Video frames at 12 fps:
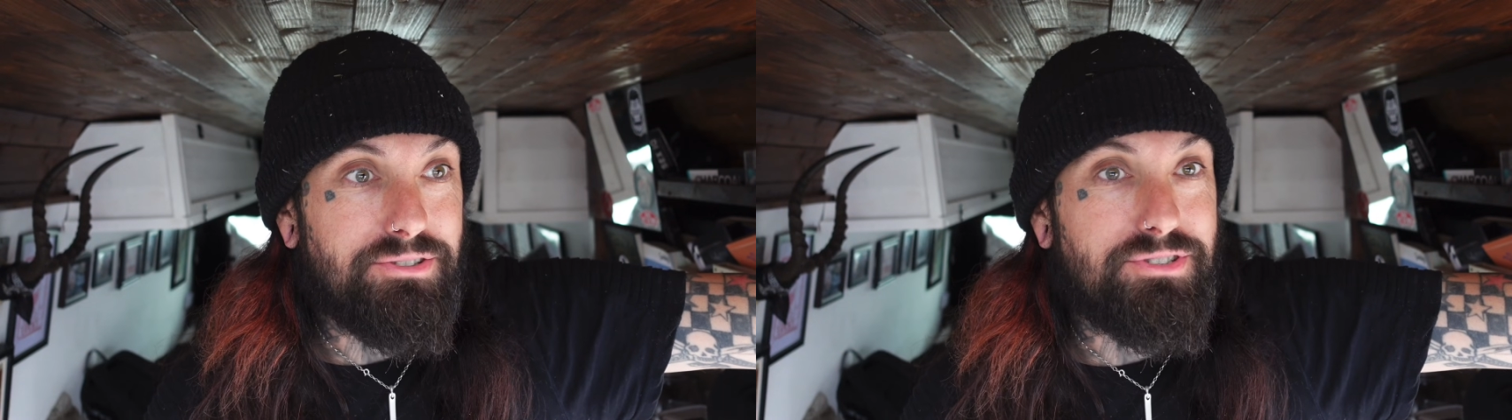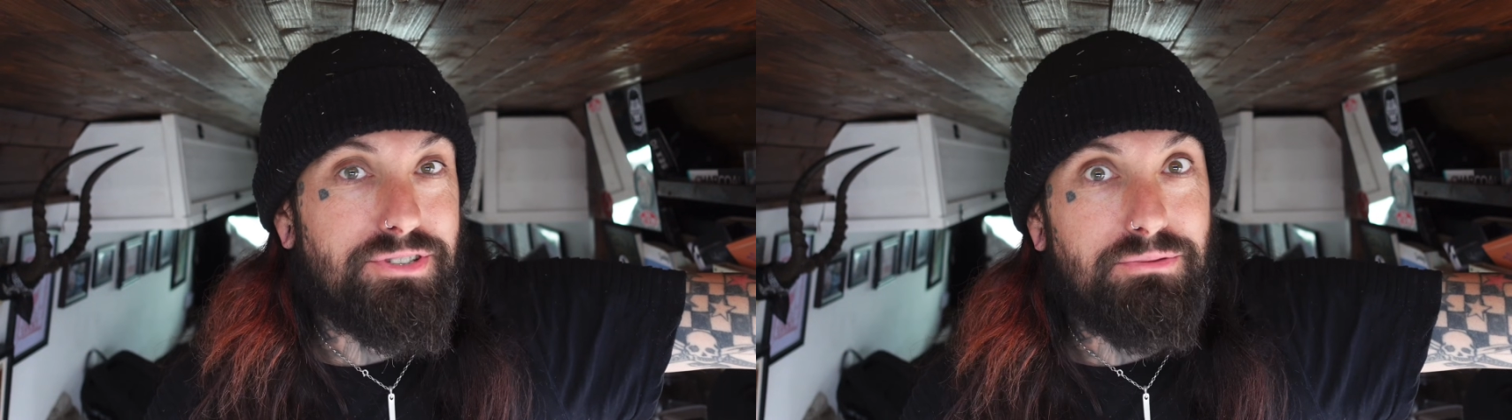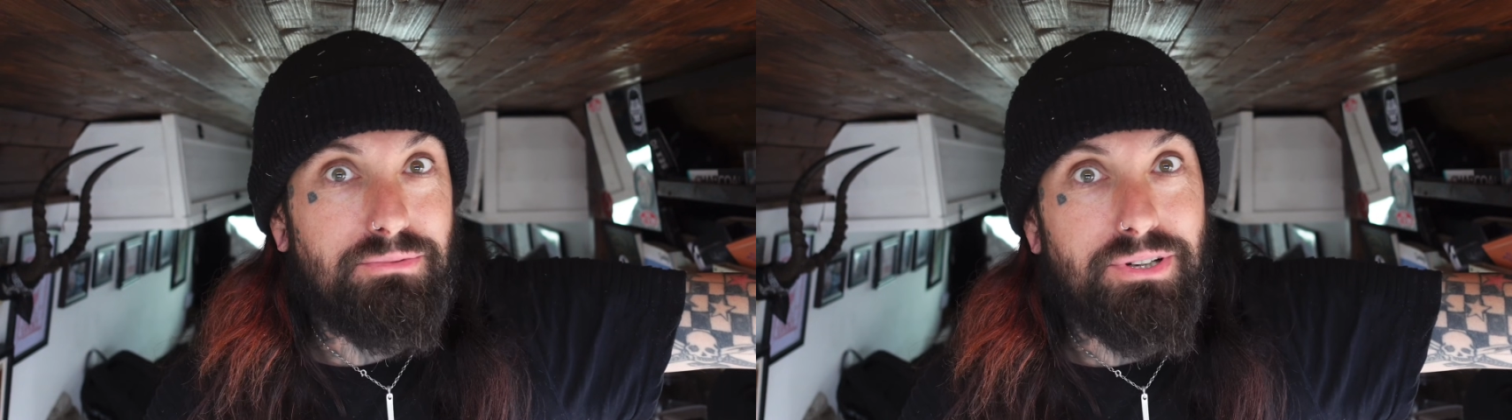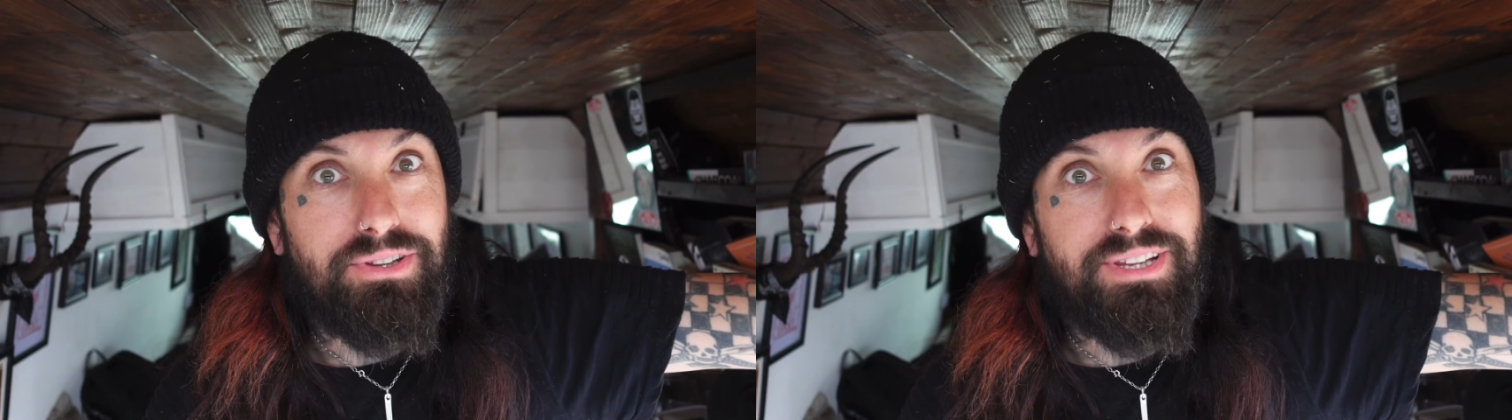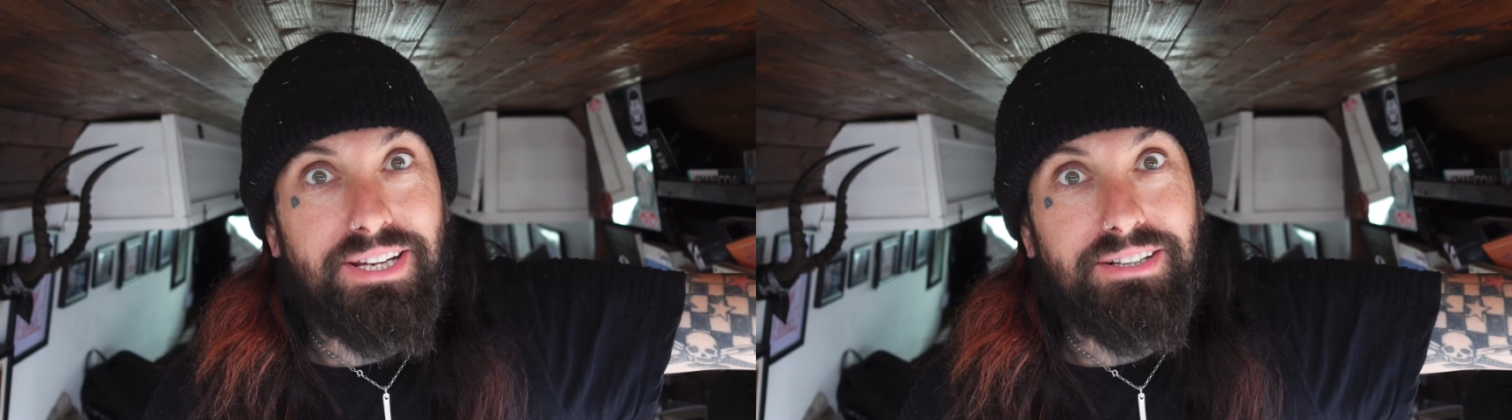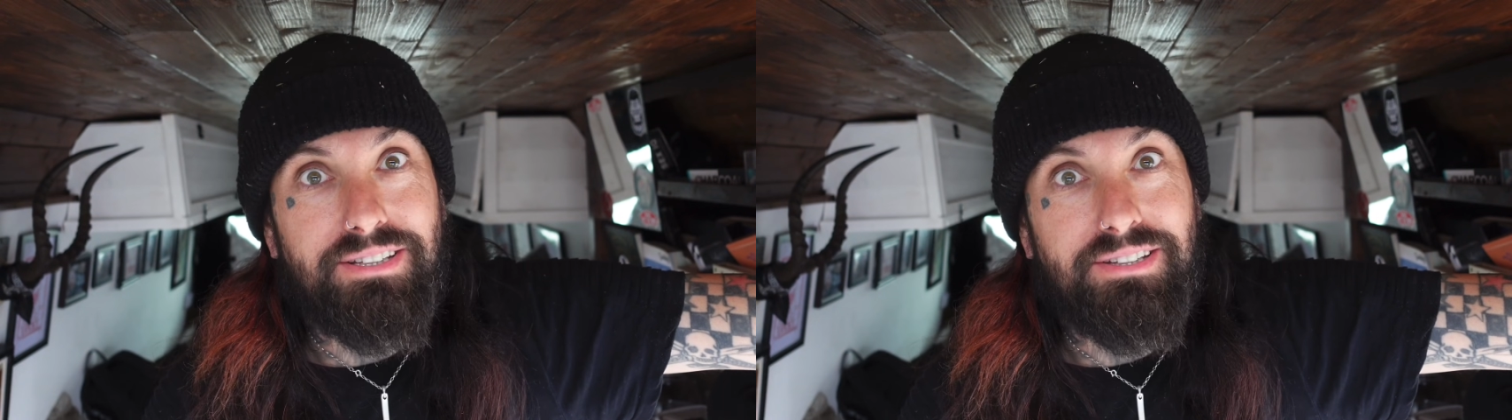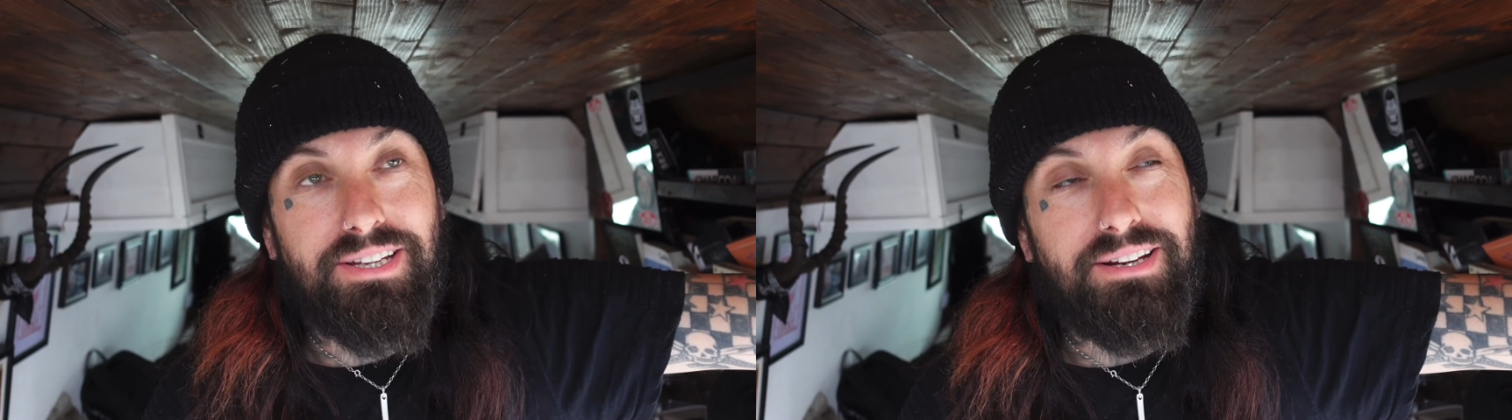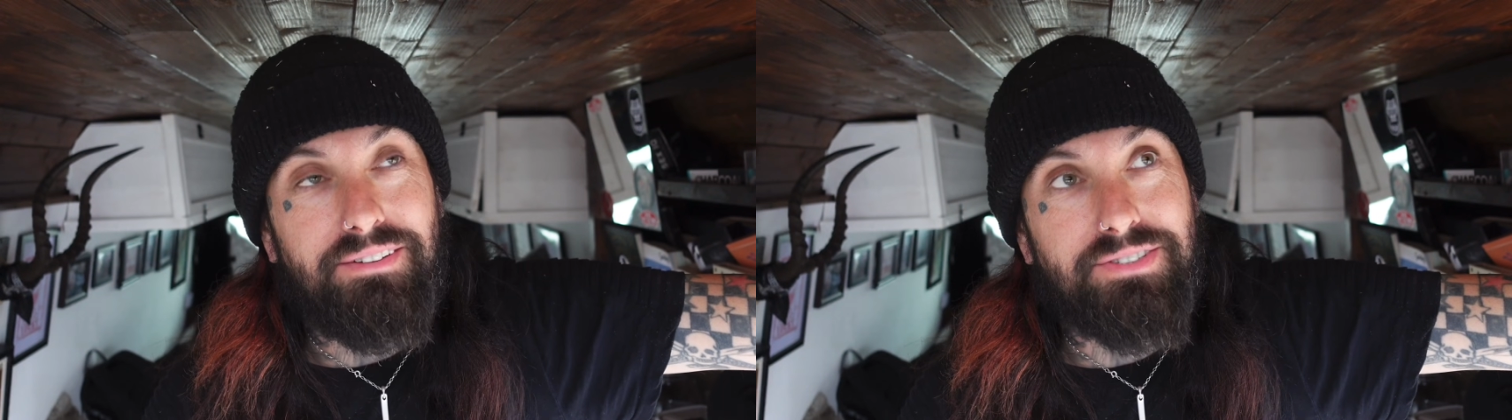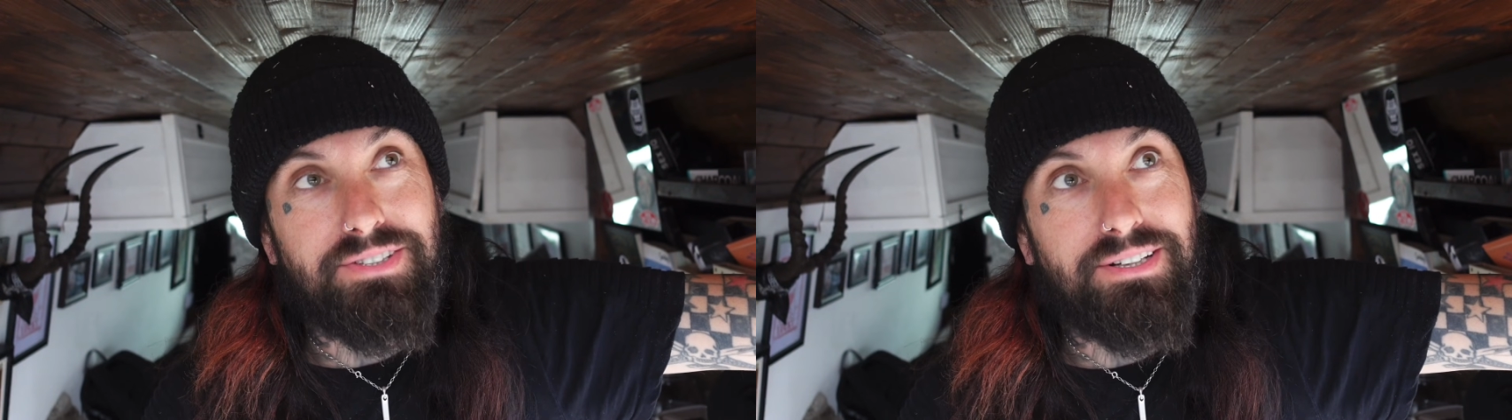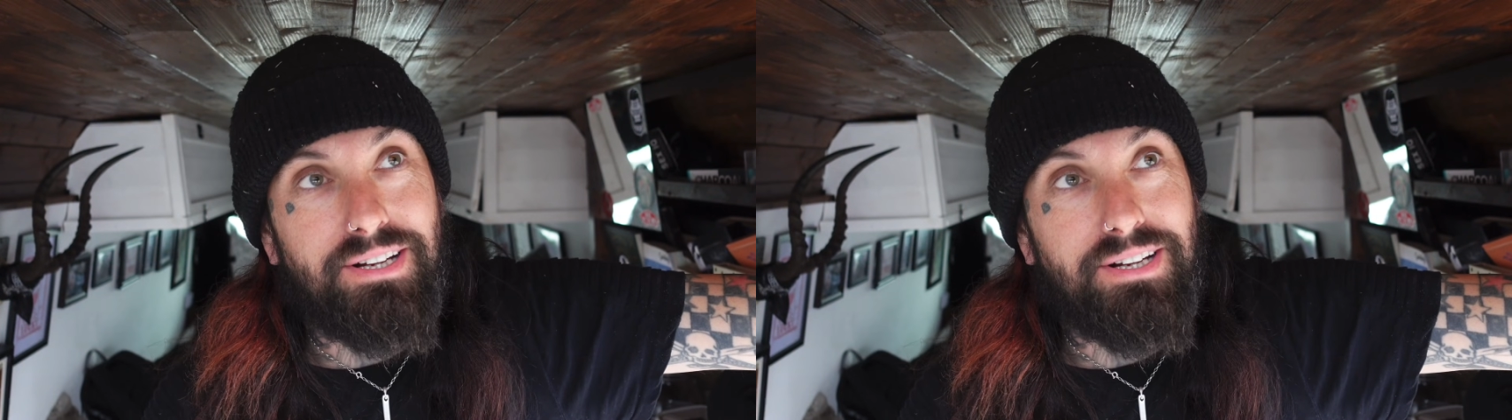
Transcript: two were thick as thieves.